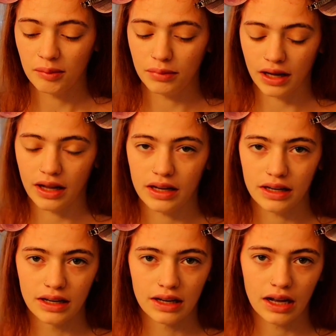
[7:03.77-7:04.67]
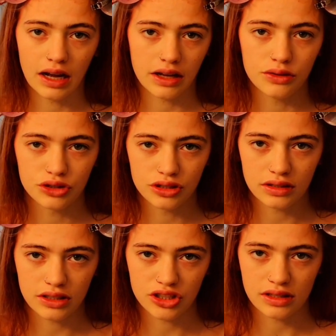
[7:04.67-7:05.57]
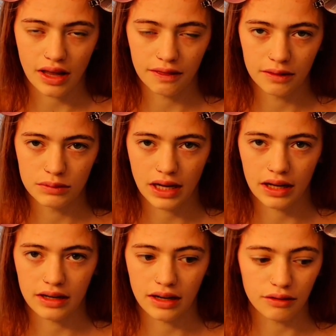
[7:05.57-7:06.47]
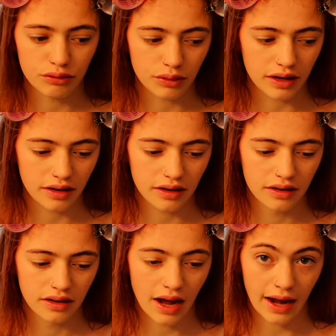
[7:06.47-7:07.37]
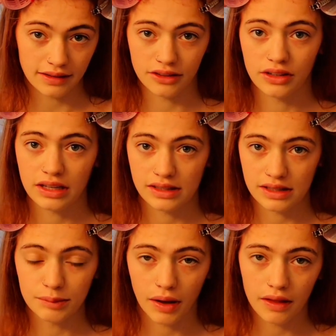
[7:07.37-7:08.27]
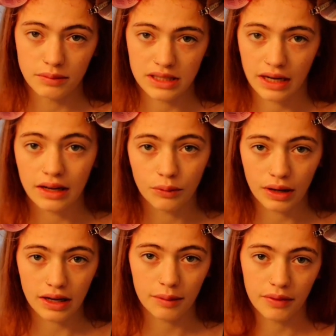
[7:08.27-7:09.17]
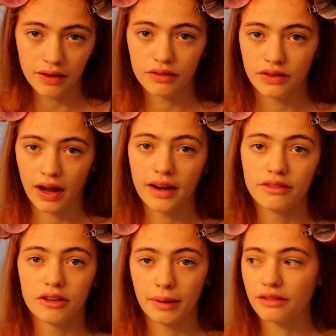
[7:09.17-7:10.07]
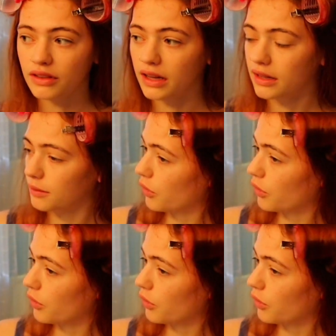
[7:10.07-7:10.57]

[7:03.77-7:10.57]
But I usually just get them tight enough where I literally can sleep on them tonight and wake up and they're fine for my flight in the